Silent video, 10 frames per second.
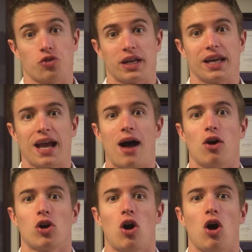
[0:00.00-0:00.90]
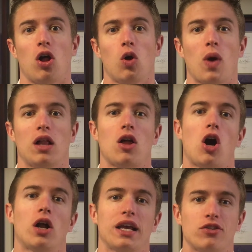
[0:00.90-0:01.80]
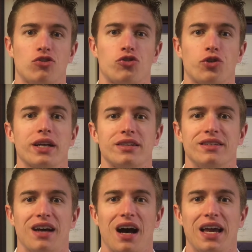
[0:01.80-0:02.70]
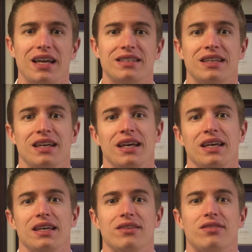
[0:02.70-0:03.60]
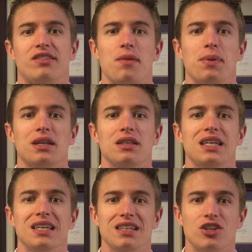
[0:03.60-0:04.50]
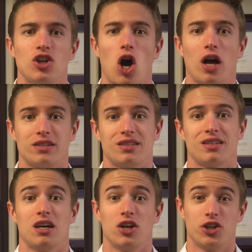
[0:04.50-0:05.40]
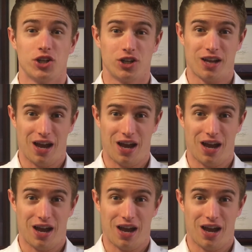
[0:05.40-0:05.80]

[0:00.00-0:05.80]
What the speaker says: Drinking alcohol while on a strict diet is typically not a good